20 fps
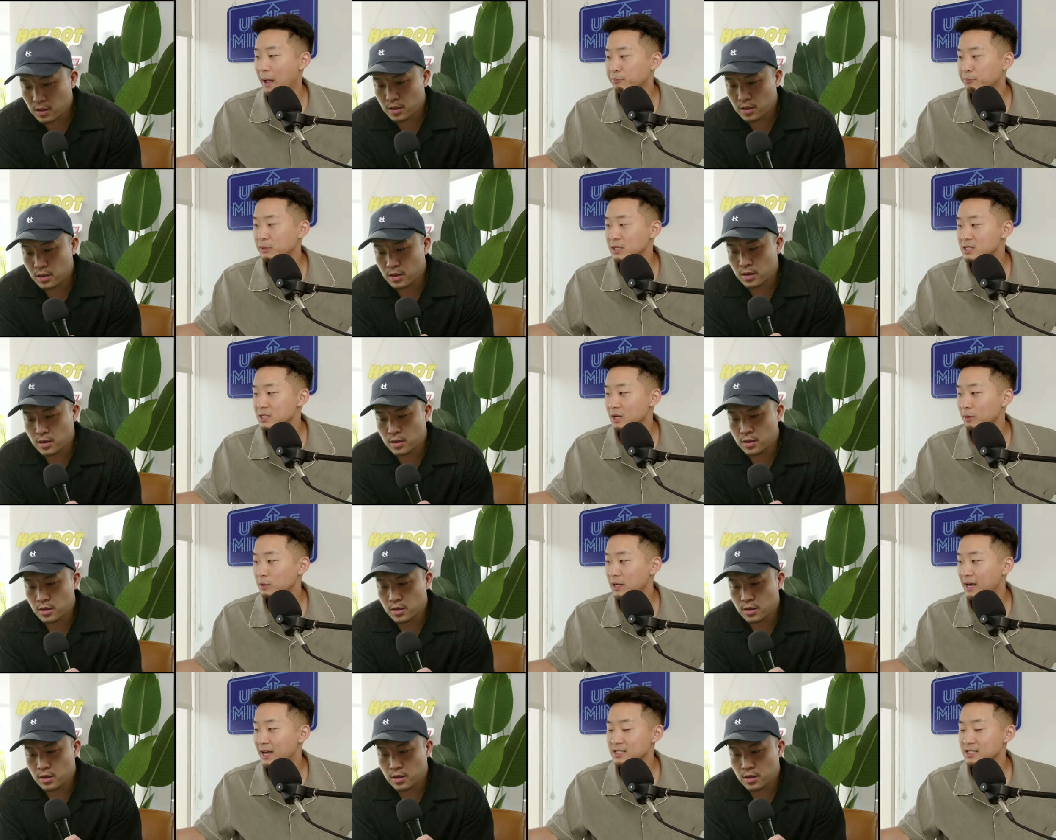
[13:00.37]
Speaker 1: this up,
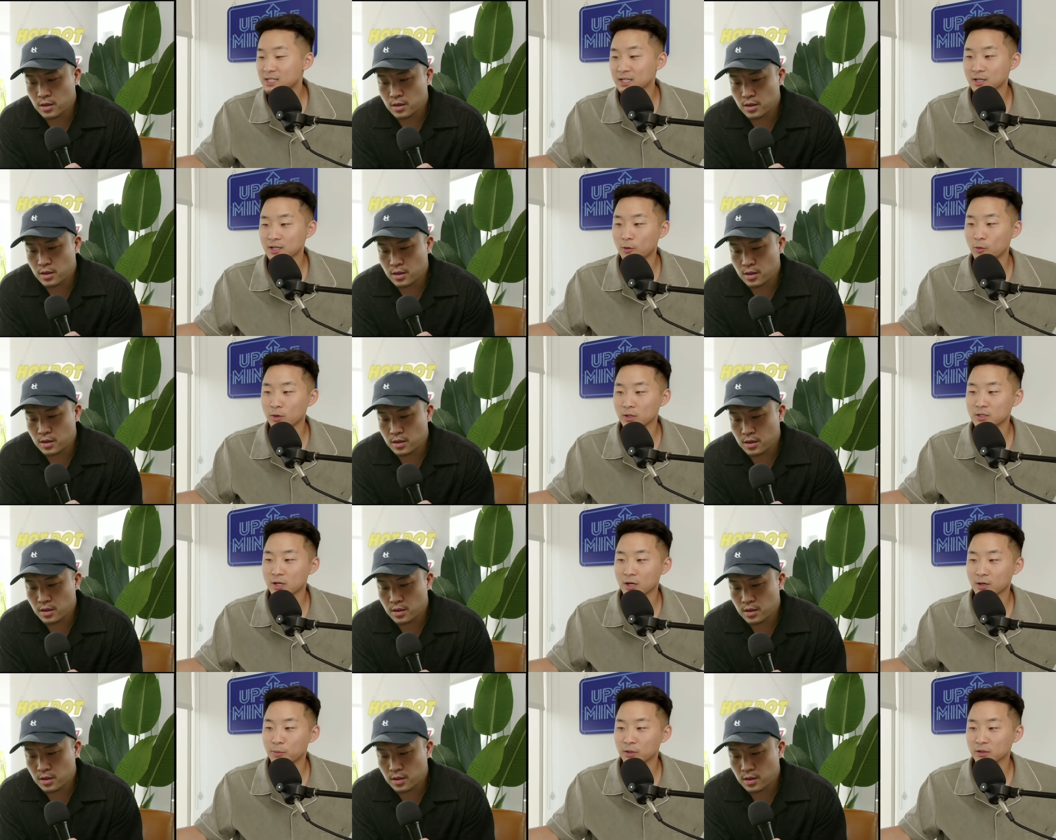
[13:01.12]
guys, because I don't want to talk
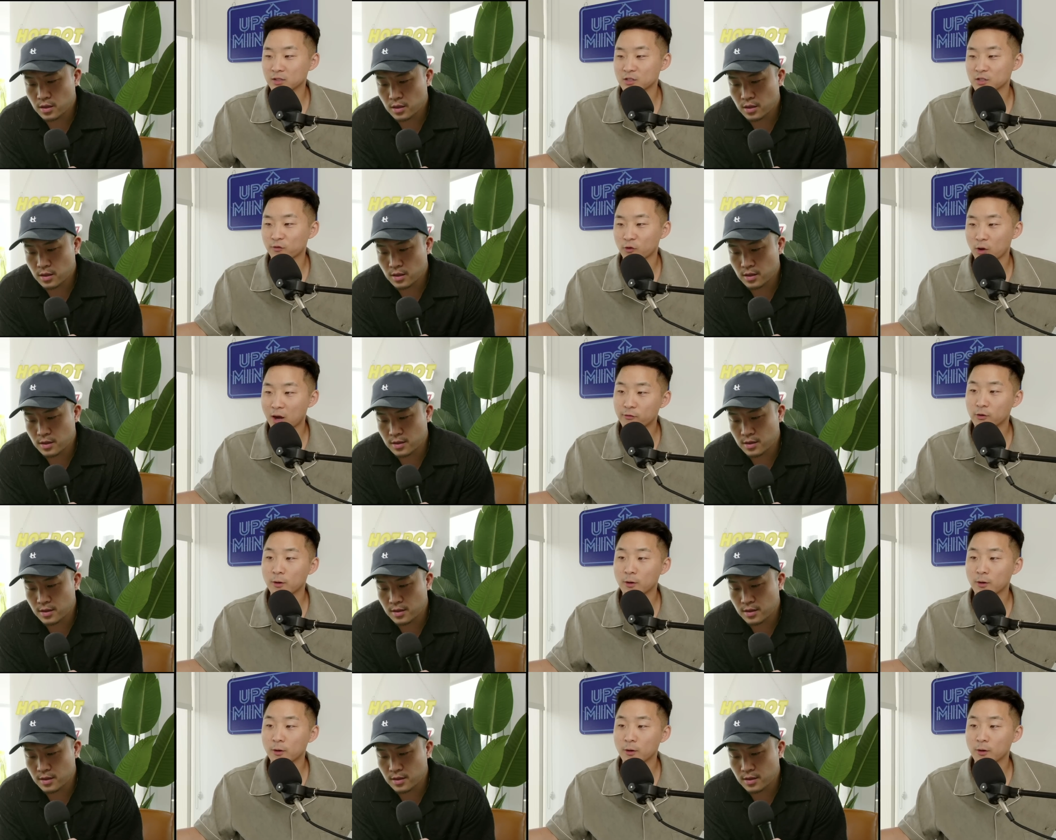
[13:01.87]
about this forever.